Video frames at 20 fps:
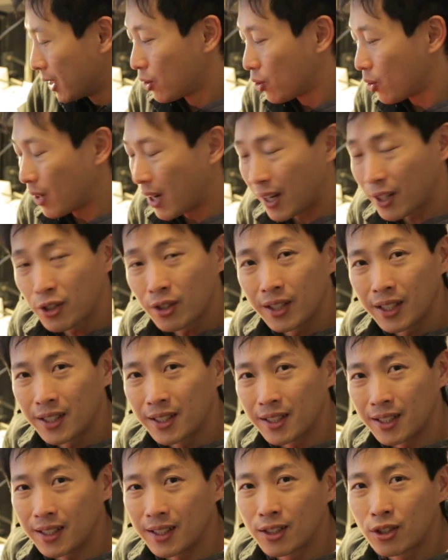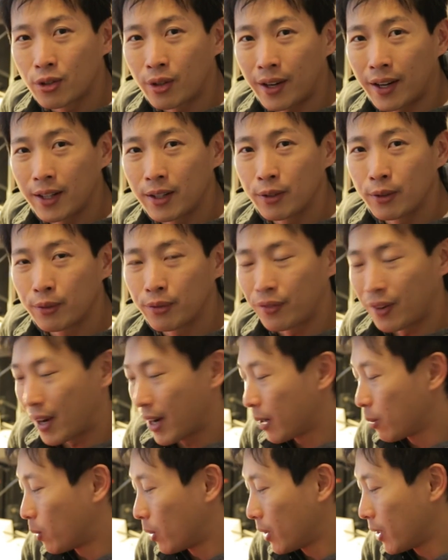So I actually did try to
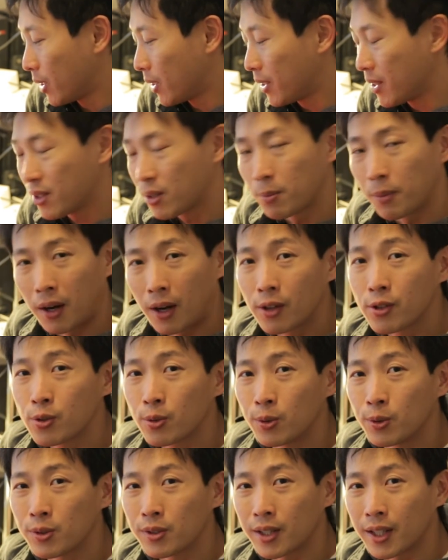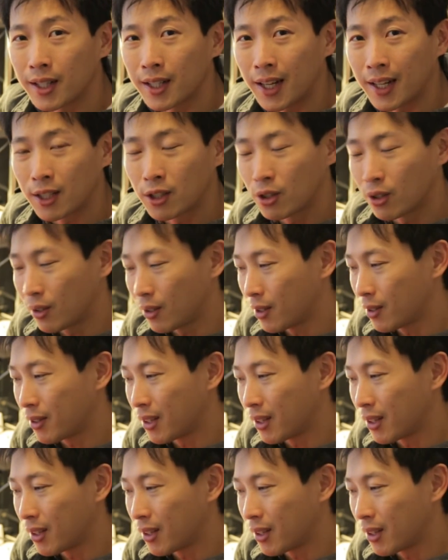find one of these modules and I took,